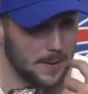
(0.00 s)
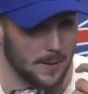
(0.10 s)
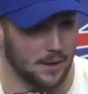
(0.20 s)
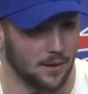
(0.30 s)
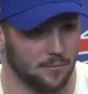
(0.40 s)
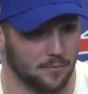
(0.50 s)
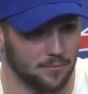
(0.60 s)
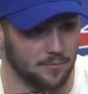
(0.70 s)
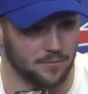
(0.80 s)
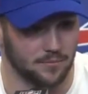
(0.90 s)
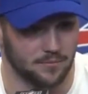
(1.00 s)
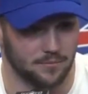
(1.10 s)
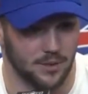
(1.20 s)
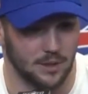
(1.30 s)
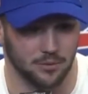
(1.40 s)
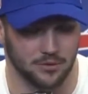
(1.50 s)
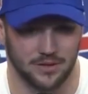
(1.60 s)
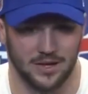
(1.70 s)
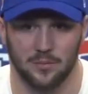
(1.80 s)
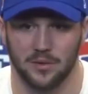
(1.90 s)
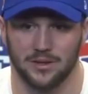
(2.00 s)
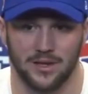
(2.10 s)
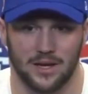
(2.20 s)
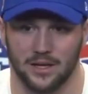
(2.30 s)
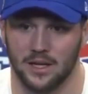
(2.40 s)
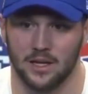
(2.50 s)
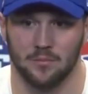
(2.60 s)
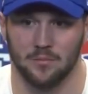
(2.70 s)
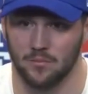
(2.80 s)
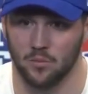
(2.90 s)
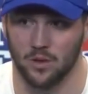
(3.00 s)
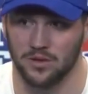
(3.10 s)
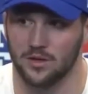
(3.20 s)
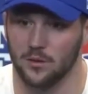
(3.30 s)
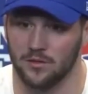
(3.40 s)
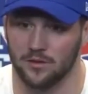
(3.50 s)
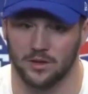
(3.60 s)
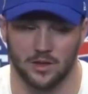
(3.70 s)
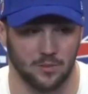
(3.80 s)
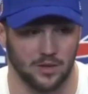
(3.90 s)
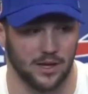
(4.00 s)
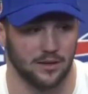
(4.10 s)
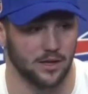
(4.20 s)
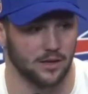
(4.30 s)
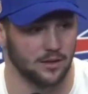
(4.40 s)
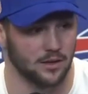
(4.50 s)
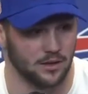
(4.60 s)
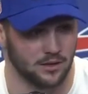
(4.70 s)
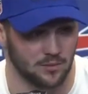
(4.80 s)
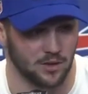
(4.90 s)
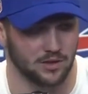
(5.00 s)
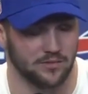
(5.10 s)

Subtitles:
and people should not be attacking him whatsoever. And I'm glad that Damar's